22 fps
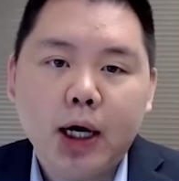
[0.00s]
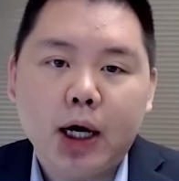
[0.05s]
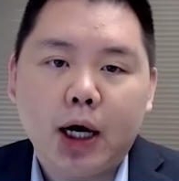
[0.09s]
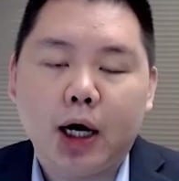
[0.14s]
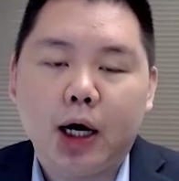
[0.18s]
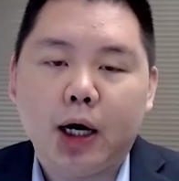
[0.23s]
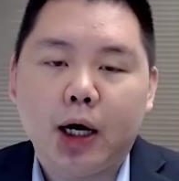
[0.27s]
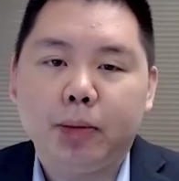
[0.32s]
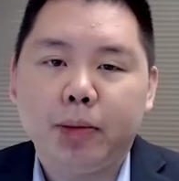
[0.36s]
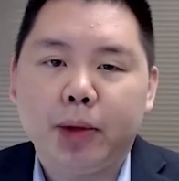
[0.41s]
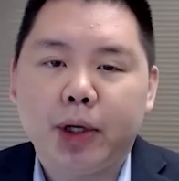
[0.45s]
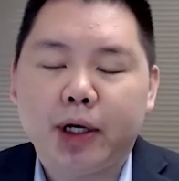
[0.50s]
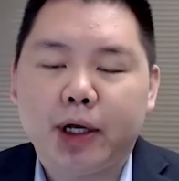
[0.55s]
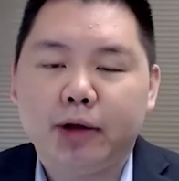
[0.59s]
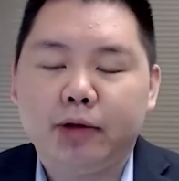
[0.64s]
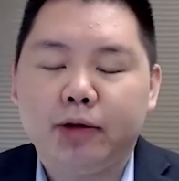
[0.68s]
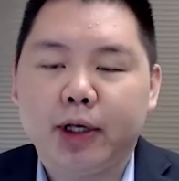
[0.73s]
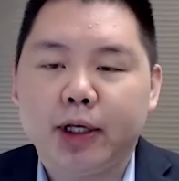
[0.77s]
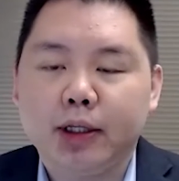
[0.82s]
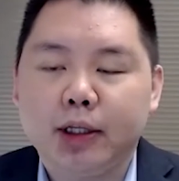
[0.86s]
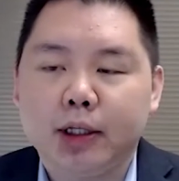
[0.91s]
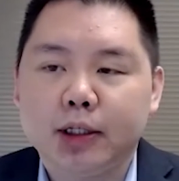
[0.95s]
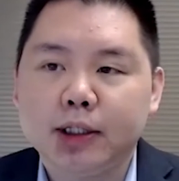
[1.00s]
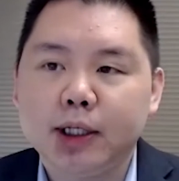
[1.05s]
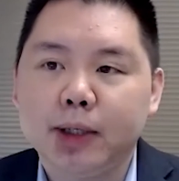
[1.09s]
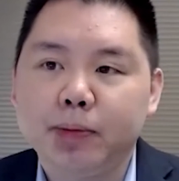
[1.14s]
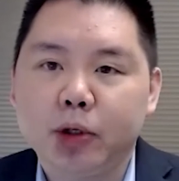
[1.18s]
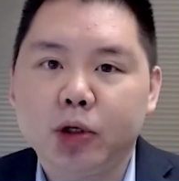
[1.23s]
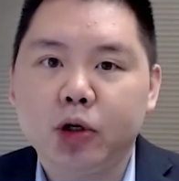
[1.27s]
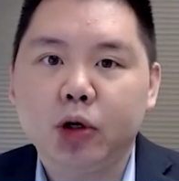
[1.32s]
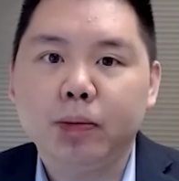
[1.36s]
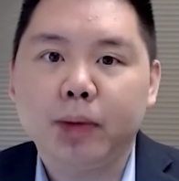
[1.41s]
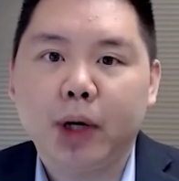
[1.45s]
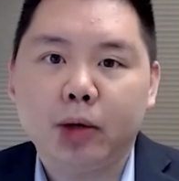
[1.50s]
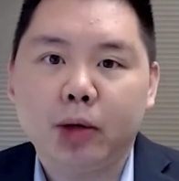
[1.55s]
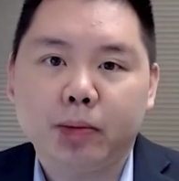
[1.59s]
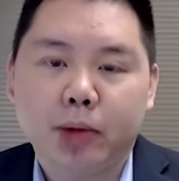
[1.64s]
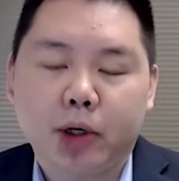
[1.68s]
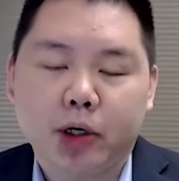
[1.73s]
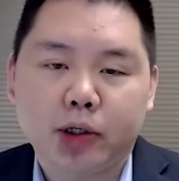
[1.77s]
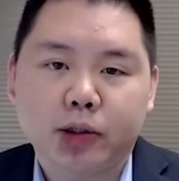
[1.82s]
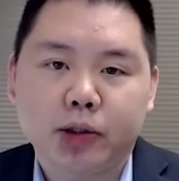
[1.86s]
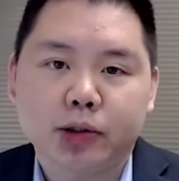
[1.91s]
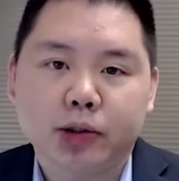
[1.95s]
And I think the typical
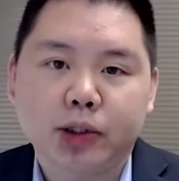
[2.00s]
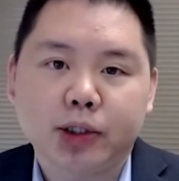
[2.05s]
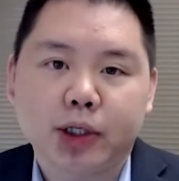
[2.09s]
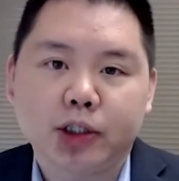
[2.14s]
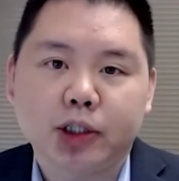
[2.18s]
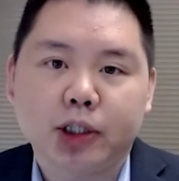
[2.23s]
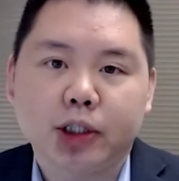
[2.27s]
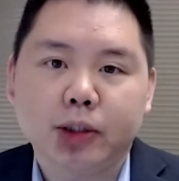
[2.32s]
biomarkers such